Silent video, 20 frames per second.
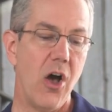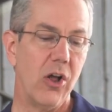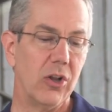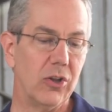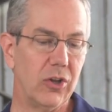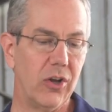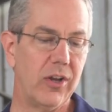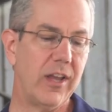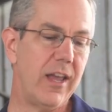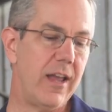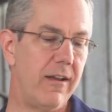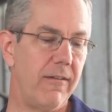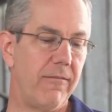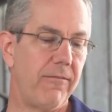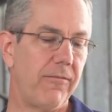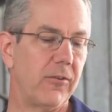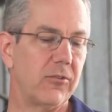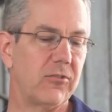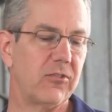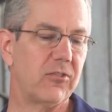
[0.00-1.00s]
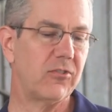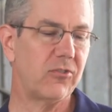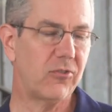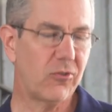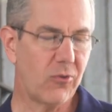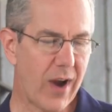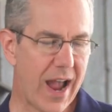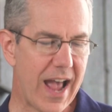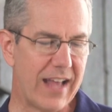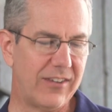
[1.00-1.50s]
looking for
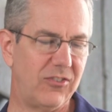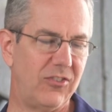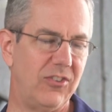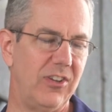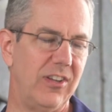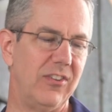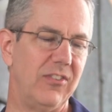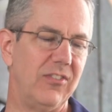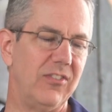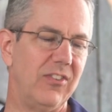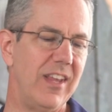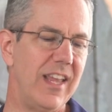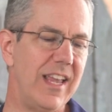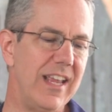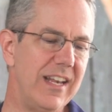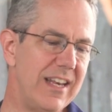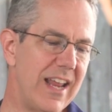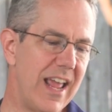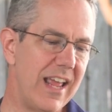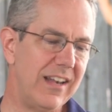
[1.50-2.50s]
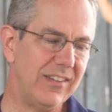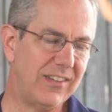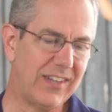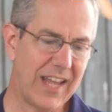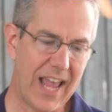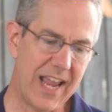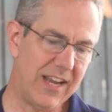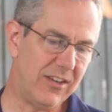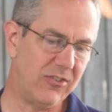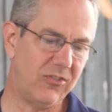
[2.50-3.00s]
scratches,
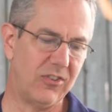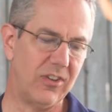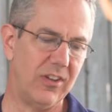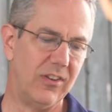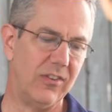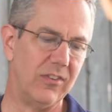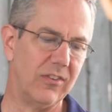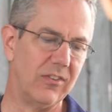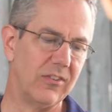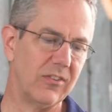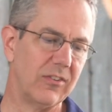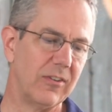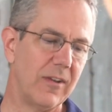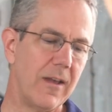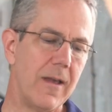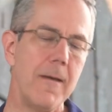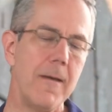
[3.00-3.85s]
indentations.